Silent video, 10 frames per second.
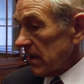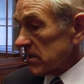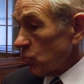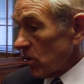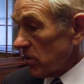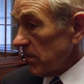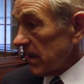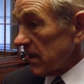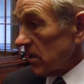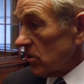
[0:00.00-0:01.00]
is where the
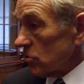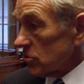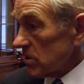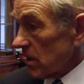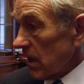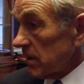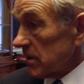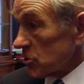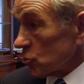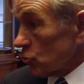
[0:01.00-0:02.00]
money goes, and the
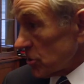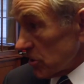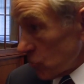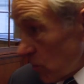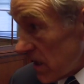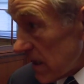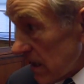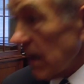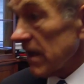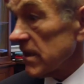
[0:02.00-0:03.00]
distortions
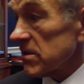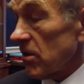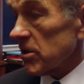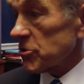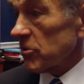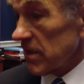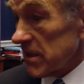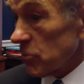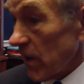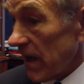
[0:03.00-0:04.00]
we, as Austrians, at
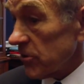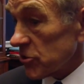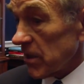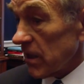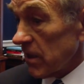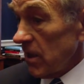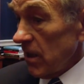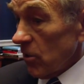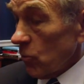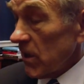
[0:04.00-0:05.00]
least the way I understand it,
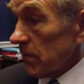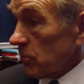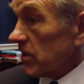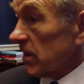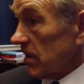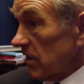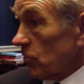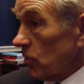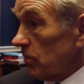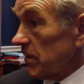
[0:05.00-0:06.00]
we can predict that
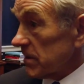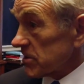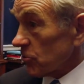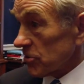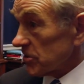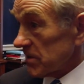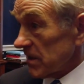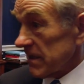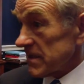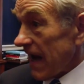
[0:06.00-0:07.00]
there will be distortions.
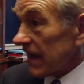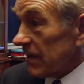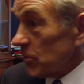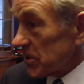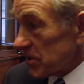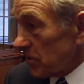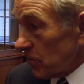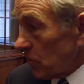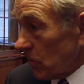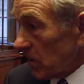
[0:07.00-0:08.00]
Exactly
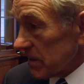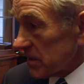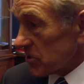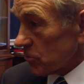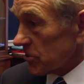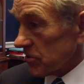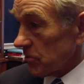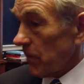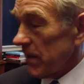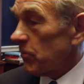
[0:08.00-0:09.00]
what the distortions
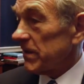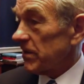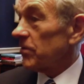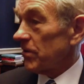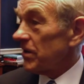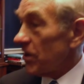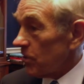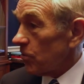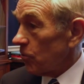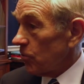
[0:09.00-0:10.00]
will be, we don't
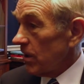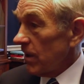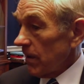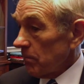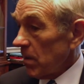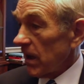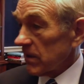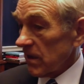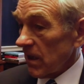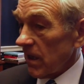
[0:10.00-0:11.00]
know,
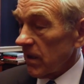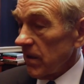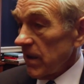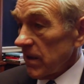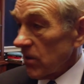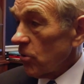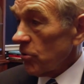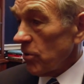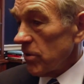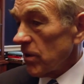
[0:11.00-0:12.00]
but the
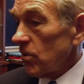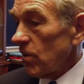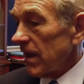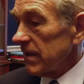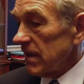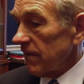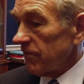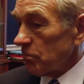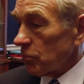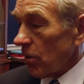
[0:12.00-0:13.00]
whole idea
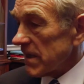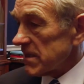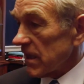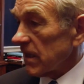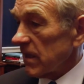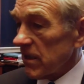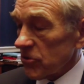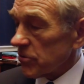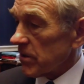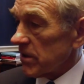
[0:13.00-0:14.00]
of pricing and
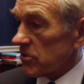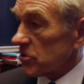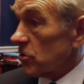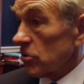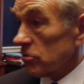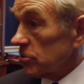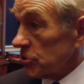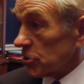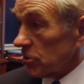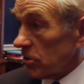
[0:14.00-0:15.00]
interest rates are so
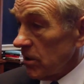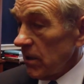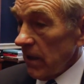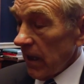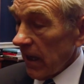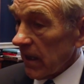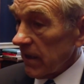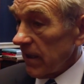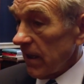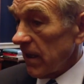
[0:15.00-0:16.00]
crucial,
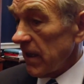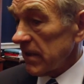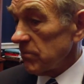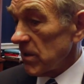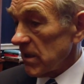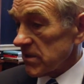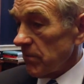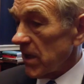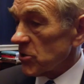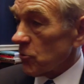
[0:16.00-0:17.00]
and that to me is a
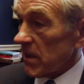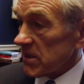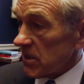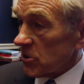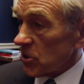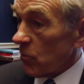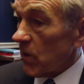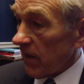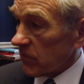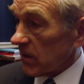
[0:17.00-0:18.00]
major message that
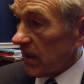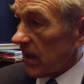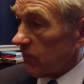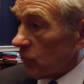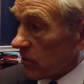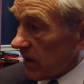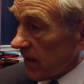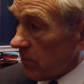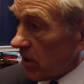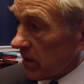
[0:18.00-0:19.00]
we have to get out if we're going to
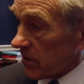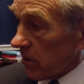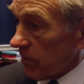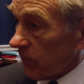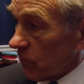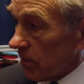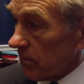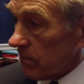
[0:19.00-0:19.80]
have monetary reform.